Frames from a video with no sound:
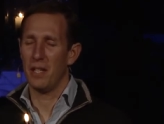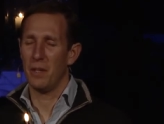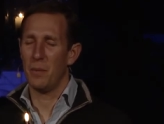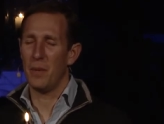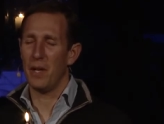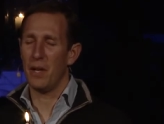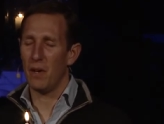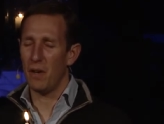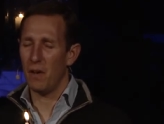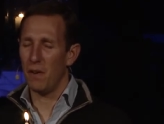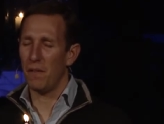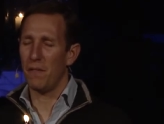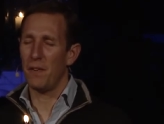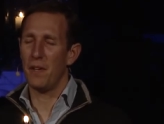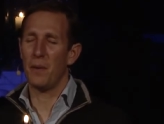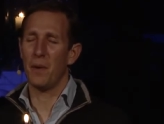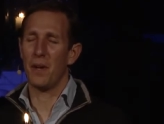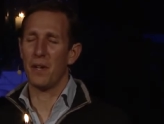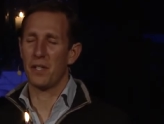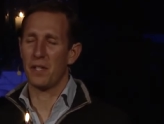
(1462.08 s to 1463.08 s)
we offer
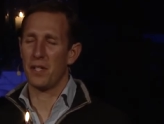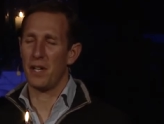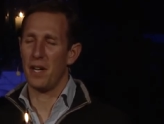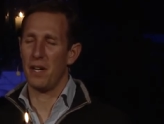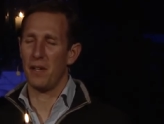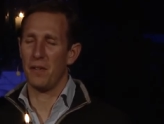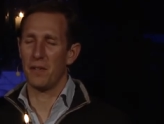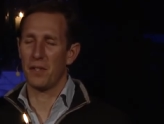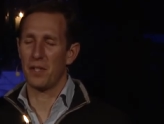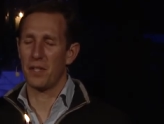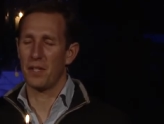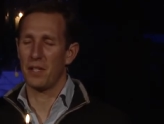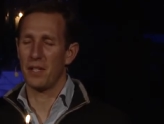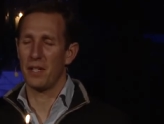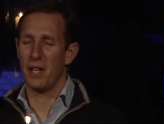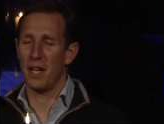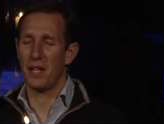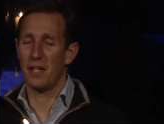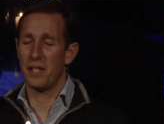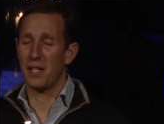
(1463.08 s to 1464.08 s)
you ourselves
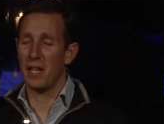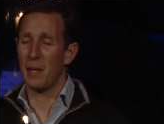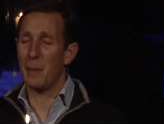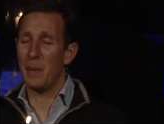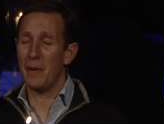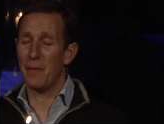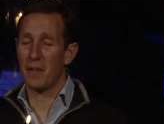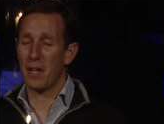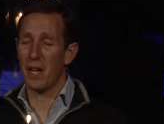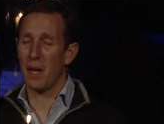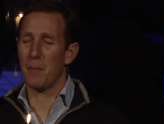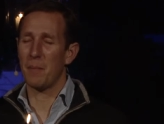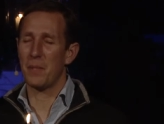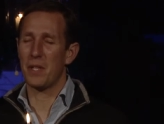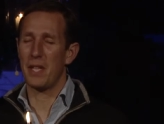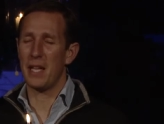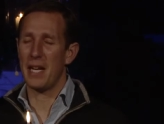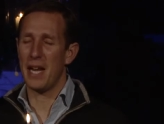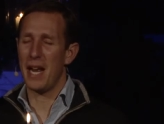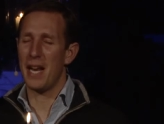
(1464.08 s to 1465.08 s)
and say, We've come
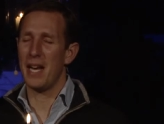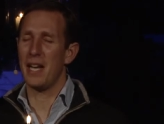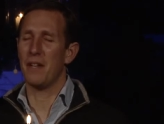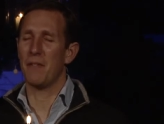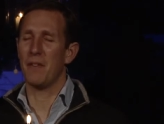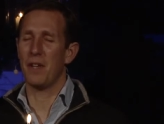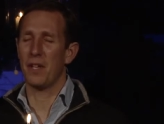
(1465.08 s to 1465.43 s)
to the end of